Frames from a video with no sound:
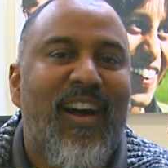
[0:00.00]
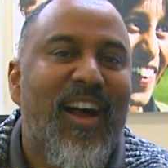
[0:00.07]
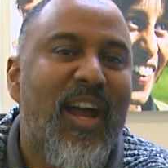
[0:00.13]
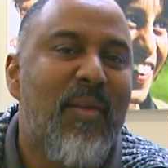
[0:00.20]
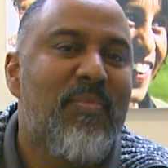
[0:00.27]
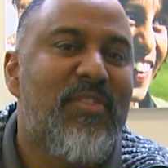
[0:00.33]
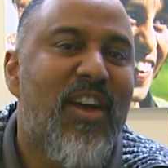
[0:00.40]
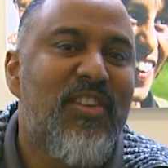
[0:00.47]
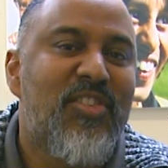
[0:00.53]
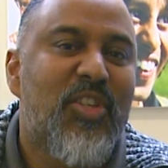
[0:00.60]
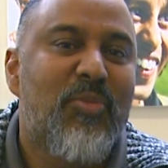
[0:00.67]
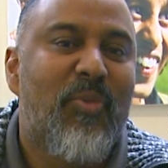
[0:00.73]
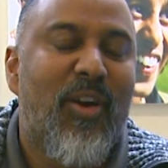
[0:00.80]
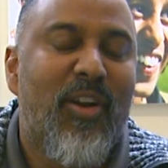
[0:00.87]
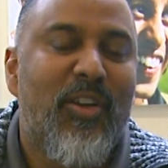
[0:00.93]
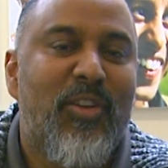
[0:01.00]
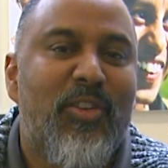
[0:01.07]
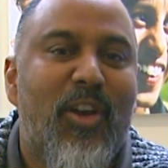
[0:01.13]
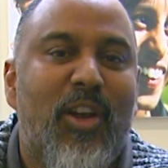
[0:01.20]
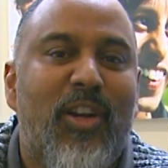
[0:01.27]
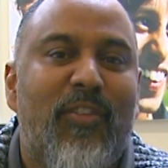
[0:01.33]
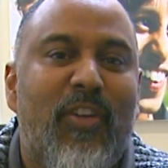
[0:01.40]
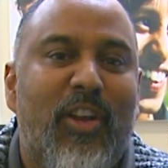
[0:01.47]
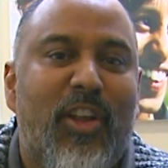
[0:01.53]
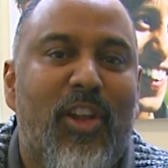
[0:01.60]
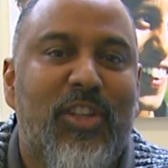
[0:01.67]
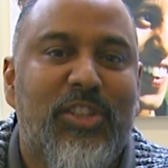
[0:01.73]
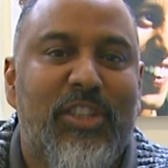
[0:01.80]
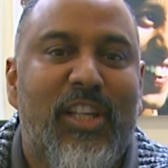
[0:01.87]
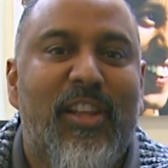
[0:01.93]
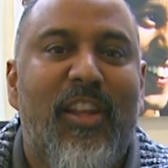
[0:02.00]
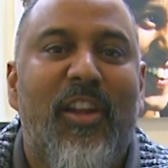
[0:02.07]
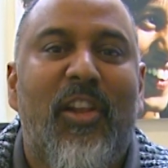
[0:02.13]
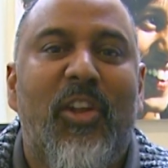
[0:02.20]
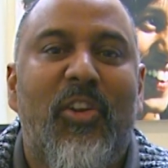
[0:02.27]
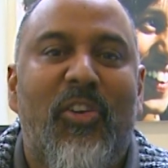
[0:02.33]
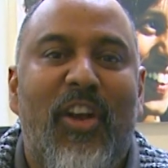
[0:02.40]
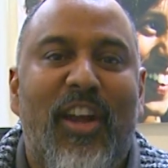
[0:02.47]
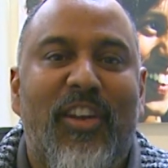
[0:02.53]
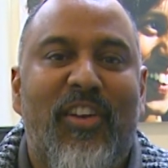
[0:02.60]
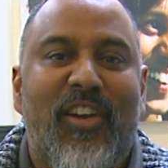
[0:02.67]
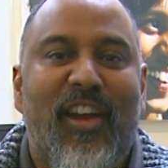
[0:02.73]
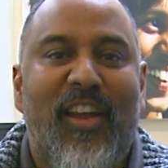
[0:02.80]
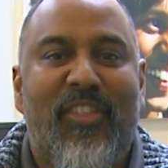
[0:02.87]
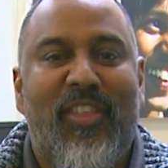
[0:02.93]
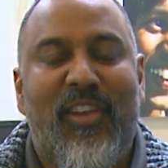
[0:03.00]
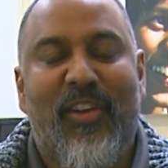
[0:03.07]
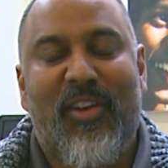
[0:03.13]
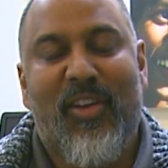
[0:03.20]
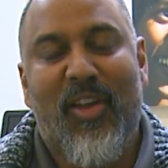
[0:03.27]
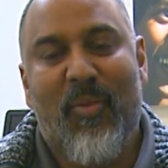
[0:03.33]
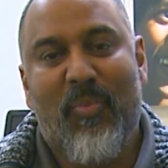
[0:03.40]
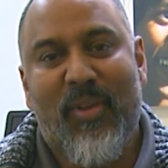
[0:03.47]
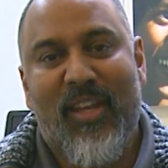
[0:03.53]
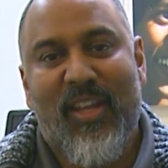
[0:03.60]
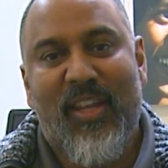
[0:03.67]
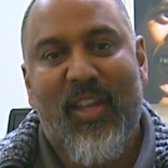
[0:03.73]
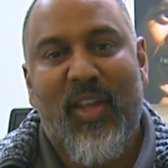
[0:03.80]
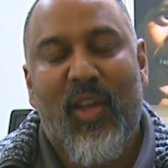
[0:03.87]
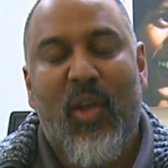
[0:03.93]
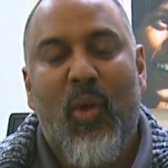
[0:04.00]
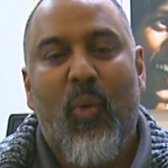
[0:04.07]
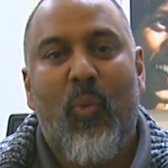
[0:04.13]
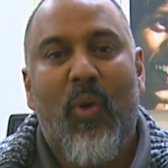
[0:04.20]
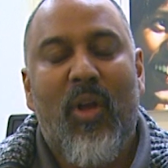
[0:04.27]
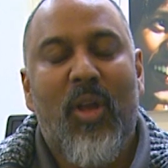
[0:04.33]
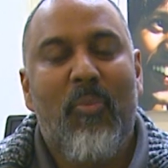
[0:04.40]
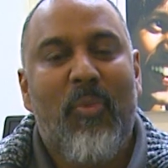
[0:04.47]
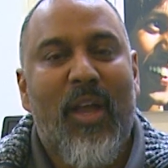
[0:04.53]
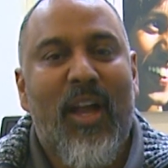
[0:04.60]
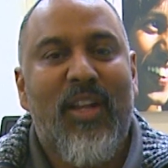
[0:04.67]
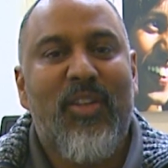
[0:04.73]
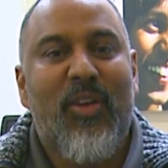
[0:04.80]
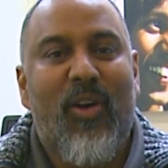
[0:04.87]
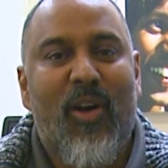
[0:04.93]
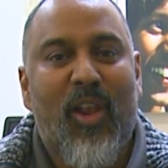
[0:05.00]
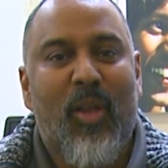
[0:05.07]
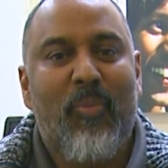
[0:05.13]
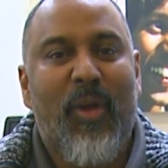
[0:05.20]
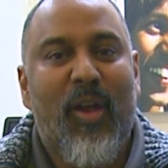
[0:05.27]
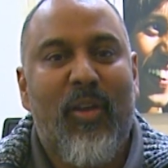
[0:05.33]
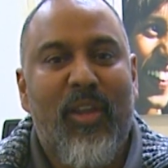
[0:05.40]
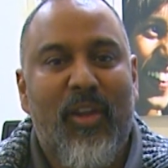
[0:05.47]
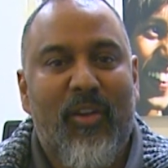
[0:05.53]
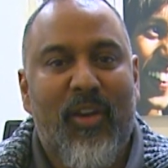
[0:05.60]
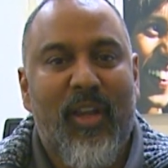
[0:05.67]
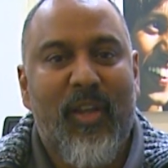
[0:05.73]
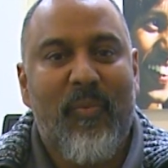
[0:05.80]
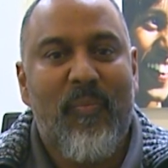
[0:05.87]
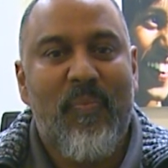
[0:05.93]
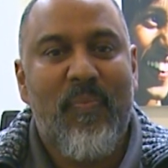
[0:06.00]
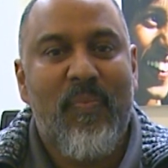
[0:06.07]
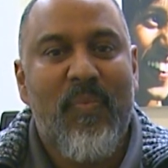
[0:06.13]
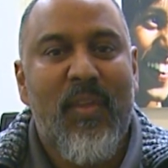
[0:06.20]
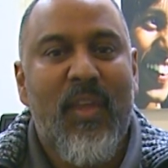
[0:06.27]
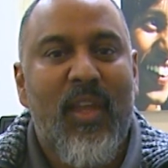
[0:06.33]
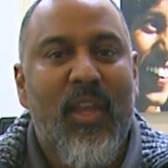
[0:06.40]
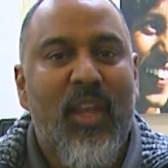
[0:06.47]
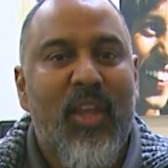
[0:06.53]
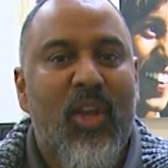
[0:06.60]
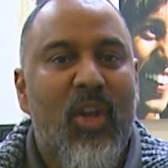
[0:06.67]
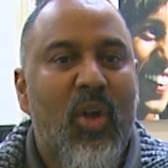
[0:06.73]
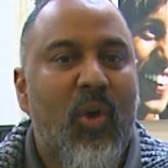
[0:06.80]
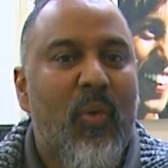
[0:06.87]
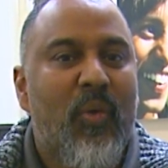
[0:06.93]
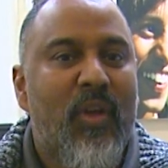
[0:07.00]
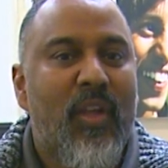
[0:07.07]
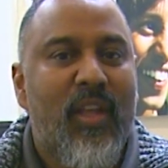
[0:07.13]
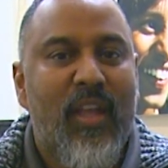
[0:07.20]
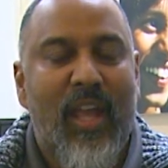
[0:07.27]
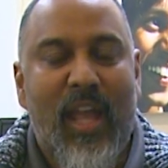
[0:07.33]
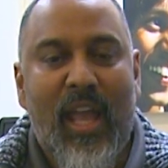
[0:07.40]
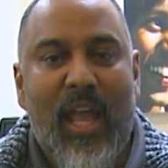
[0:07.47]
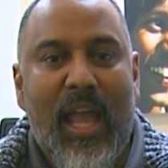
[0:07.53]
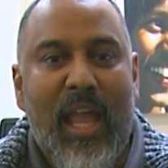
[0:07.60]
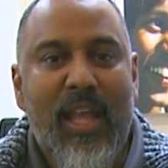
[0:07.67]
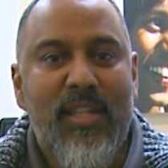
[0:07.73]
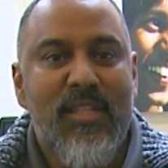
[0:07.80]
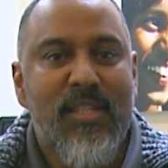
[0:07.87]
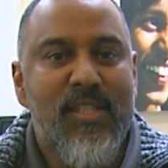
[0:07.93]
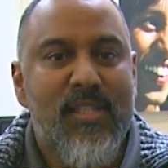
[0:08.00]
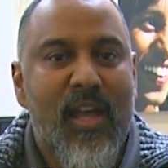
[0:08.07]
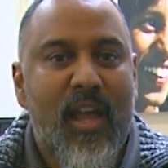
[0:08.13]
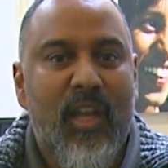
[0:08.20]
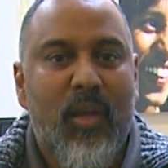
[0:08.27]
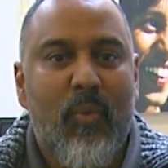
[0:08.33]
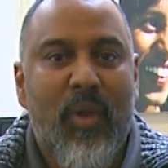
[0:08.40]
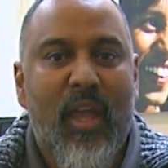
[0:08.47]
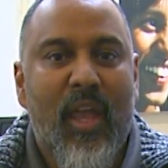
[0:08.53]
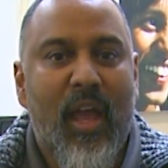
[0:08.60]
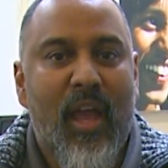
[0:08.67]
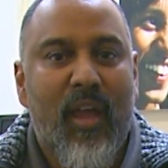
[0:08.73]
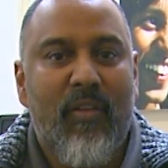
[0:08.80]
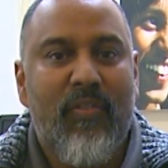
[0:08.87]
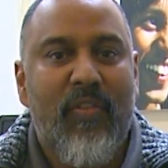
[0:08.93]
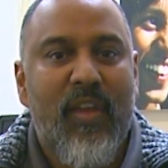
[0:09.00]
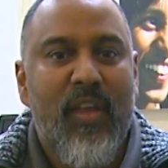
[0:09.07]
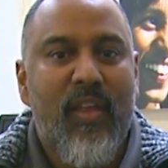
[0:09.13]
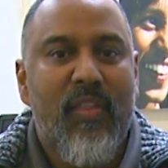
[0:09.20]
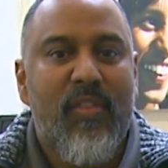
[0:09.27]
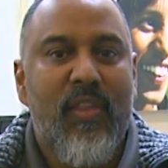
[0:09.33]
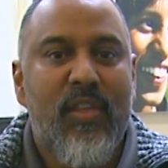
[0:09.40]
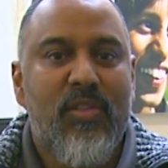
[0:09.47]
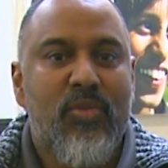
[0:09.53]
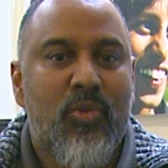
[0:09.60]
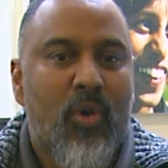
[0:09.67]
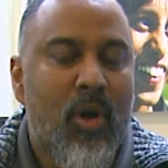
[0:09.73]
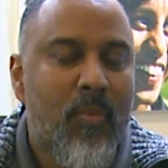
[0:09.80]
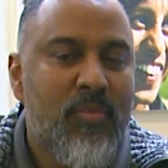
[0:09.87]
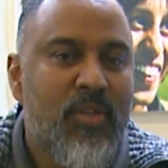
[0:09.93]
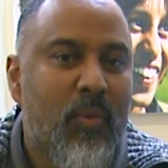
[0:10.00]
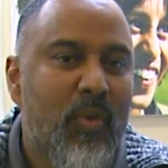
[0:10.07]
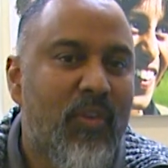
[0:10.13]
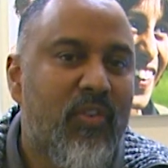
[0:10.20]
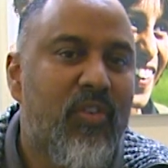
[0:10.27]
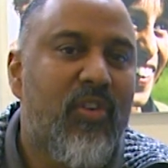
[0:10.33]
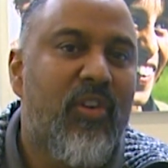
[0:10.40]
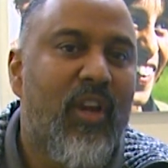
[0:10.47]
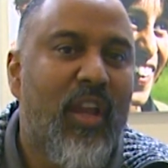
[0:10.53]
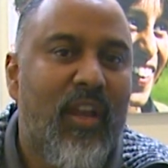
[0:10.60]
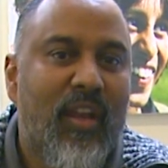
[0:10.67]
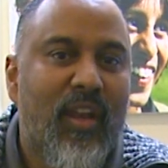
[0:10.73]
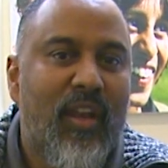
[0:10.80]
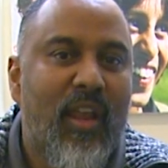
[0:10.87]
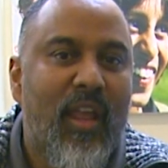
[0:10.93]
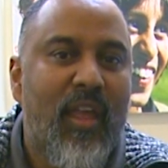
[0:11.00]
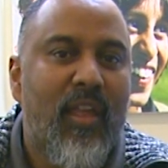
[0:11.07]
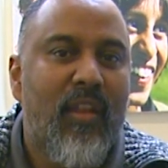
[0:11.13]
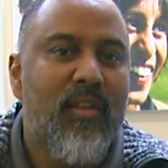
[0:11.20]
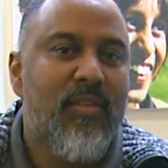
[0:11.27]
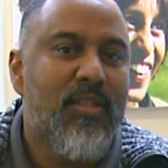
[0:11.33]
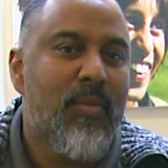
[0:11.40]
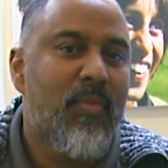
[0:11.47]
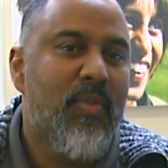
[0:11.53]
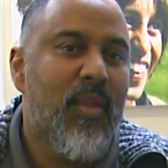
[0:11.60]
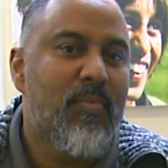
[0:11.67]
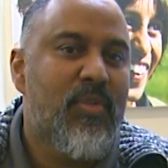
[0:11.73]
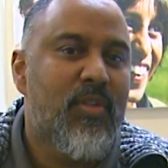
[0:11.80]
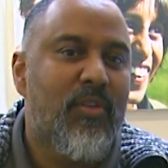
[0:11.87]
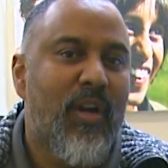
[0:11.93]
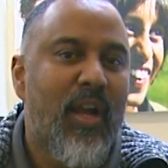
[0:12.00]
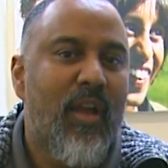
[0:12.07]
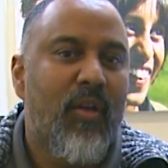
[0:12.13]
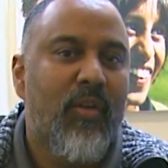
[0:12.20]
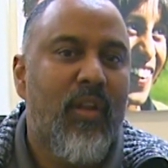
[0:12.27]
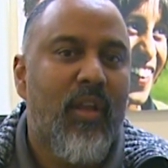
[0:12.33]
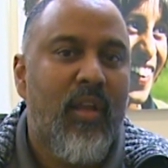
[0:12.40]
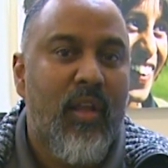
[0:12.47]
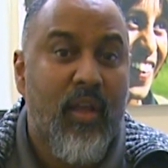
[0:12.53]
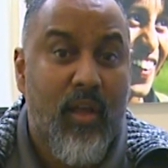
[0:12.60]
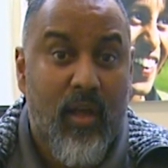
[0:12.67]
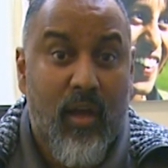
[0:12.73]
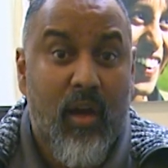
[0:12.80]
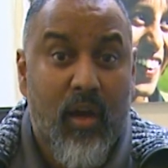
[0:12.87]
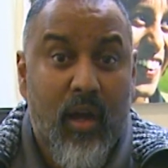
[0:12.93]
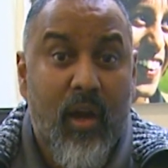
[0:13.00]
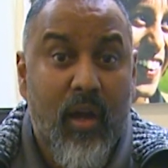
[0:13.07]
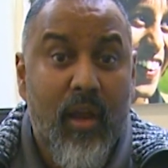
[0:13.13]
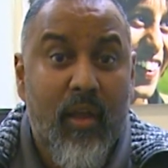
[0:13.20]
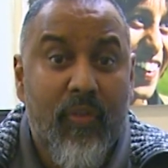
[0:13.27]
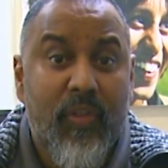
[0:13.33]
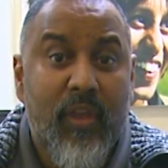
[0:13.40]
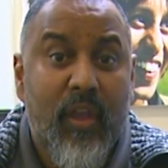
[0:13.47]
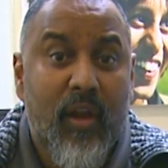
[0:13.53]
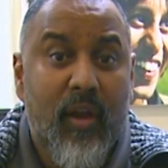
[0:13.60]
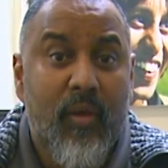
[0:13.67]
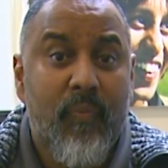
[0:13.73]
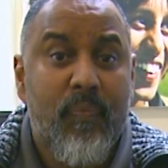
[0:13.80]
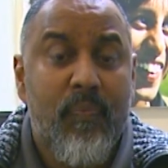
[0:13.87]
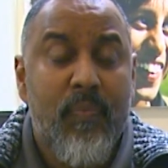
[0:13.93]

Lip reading: Hi, I'm San Sukumaran, Doctor of Audiology, Clinical Director at the Ear Company. Welcome back to All About Hearing. You know, in society we have these norms that we've created, and some of them surround our health care.